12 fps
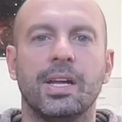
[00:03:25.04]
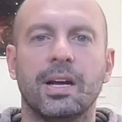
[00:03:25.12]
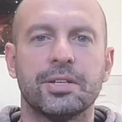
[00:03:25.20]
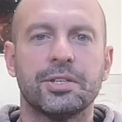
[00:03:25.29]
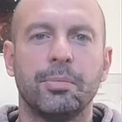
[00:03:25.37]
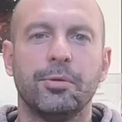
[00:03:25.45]

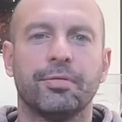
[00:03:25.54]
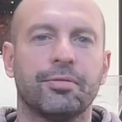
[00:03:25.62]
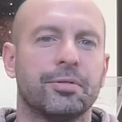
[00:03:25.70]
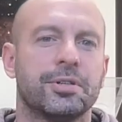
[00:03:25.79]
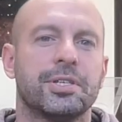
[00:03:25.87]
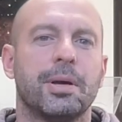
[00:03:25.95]
as I move
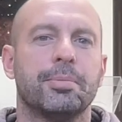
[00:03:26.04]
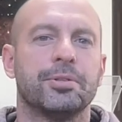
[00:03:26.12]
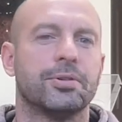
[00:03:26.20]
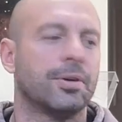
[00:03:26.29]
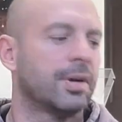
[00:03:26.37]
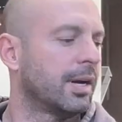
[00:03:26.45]
through this
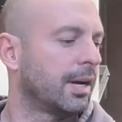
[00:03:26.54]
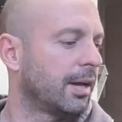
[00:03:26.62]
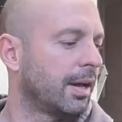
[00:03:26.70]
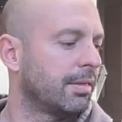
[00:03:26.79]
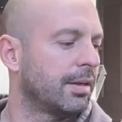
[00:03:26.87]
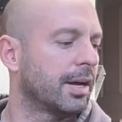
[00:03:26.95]
episode.
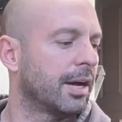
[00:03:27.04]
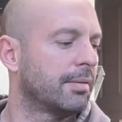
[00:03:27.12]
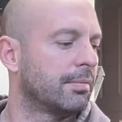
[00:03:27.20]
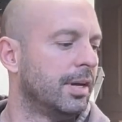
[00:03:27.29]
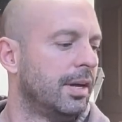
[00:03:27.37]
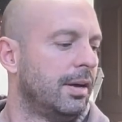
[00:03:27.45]
I think
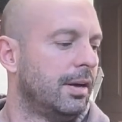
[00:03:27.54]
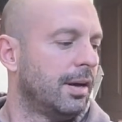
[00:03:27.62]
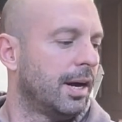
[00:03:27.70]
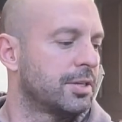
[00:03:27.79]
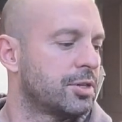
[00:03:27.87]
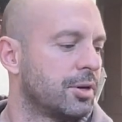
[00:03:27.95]
I
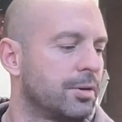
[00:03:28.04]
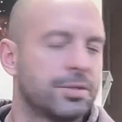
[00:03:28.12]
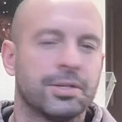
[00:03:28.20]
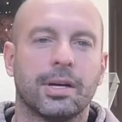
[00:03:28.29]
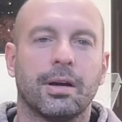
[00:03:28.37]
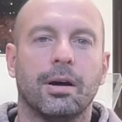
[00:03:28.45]

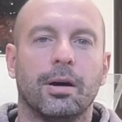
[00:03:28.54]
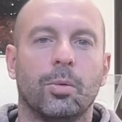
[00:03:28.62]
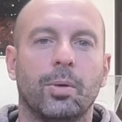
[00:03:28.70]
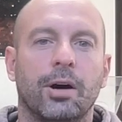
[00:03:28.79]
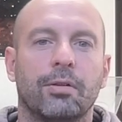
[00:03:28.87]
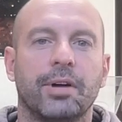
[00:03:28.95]
chose like a
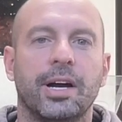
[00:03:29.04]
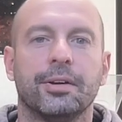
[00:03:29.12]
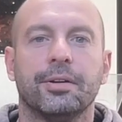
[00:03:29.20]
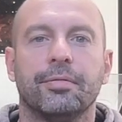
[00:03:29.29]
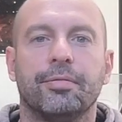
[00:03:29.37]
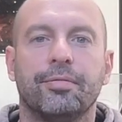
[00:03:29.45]

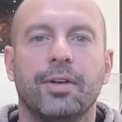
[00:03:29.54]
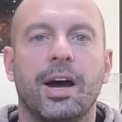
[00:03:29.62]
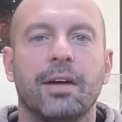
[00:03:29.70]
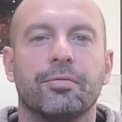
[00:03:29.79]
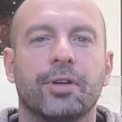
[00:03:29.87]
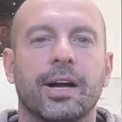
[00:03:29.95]
well-rounded
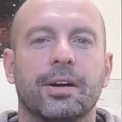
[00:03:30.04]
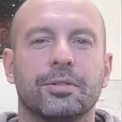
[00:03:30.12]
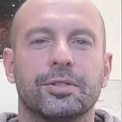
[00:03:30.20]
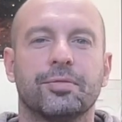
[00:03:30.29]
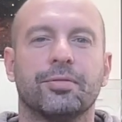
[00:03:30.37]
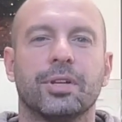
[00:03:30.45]
5
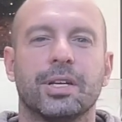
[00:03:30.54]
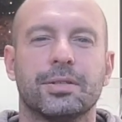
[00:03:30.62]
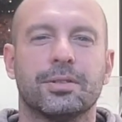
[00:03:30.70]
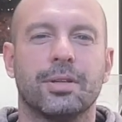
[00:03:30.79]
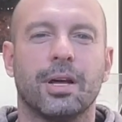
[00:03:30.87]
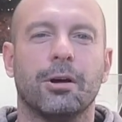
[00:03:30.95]
records for
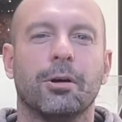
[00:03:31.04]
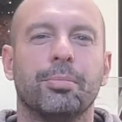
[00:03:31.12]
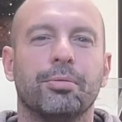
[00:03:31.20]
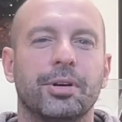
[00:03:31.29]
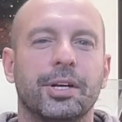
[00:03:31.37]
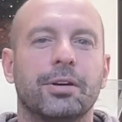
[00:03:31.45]
this that are a
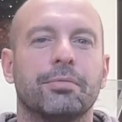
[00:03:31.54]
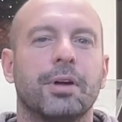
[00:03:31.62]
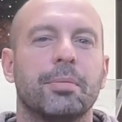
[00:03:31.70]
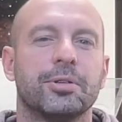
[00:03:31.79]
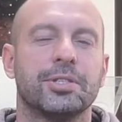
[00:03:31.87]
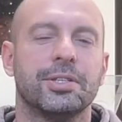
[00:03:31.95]
pretty good
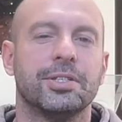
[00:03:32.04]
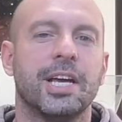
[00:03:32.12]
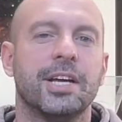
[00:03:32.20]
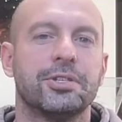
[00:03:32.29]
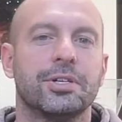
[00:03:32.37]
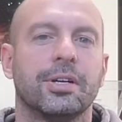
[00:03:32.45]

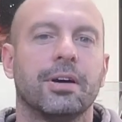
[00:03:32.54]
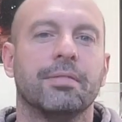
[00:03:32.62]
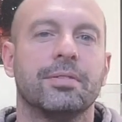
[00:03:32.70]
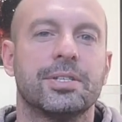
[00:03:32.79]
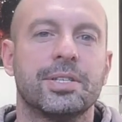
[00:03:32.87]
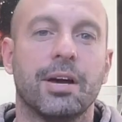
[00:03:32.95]
representation
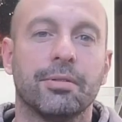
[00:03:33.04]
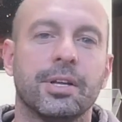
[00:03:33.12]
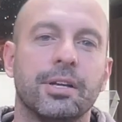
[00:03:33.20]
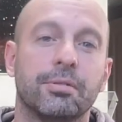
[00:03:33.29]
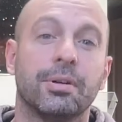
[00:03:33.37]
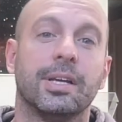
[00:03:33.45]
of the sound
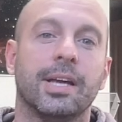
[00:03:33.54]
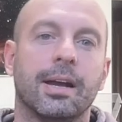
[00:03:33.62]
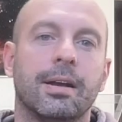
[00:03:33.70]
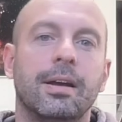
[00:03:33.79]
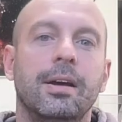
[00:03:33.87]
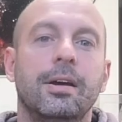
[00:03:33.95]
that you can
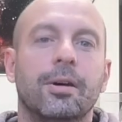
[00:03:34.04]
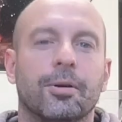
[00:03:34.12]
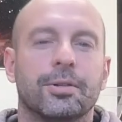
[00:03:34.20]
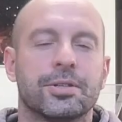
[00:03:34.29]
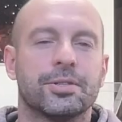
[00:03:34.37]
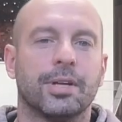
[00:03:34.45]
get
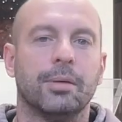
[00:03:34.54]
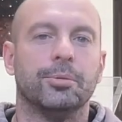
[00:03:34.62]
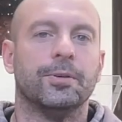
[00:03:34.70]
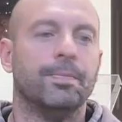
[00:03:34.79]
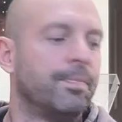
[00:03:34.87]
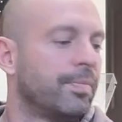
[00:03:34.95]
on this
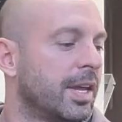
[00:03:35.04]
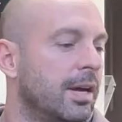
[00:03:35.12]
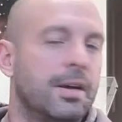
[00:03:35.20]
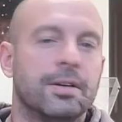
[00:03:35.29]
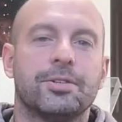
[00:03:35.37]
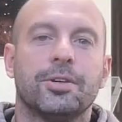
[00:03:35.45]
label.
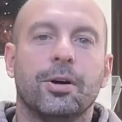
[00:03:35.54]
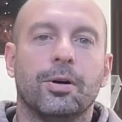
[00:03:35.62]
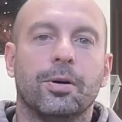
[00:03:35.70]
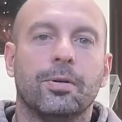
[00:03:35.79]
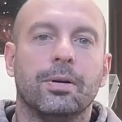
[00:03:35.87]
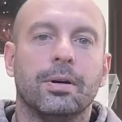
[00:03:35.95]

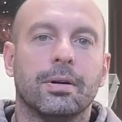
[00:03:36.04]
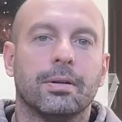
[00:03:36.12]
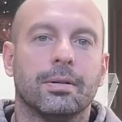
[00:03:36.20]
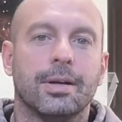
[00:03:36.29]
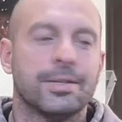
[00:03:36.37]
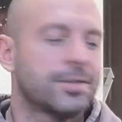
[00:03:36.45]
So
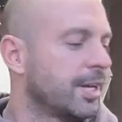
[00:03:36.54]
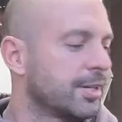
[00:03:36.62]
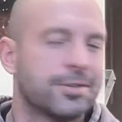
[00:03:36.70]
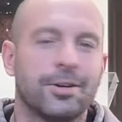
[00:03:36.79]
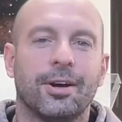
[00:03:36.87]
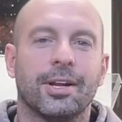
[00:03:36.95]
let's get
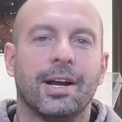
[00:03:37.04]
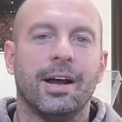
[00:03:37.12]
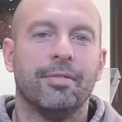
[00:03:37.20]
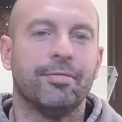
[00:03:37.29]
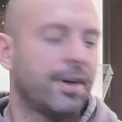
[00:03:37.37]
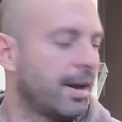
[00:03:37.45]
started. I
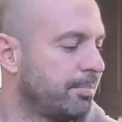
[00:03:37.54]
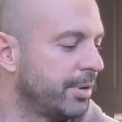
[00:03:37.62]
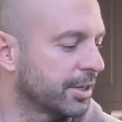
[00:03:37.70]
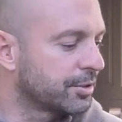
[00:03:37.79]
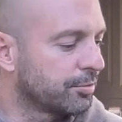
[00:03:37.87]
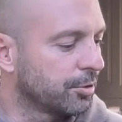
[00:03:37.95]
have 5
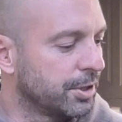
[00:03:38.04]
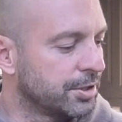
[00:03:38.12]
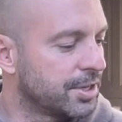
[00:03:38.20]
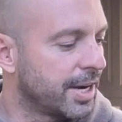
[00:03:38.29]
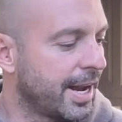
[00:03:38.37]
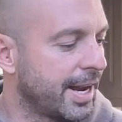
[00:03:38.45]
picks for you
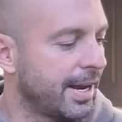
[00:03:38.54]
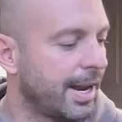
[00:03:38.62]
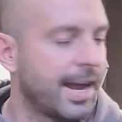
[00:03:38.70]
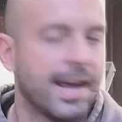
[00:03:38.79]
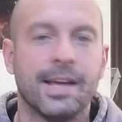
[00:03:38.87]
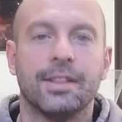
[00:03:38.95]
today,
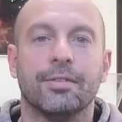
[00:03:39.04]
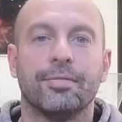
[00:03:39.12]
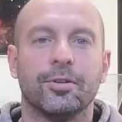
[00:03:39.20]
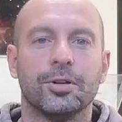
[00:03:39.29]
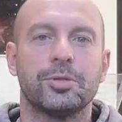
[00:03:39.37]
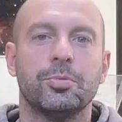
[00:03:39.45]
and the
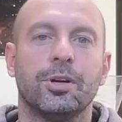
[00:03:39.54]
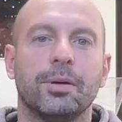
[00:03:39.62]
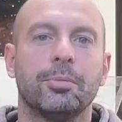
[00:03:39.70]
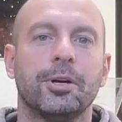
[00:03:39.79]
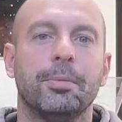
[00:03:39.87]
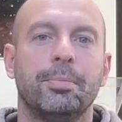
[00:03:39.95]
first one
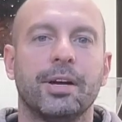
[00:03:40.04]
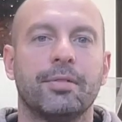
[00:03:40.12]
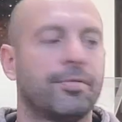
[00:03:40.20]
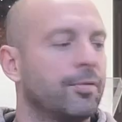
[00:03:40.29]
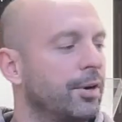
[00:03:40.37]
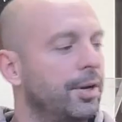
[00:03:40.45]
I'm going to pick
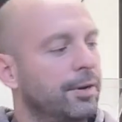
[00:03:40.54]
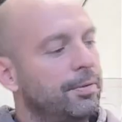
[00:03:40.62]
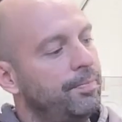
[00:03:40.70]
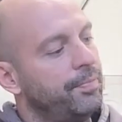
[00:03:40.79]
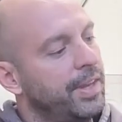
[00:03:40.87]
for you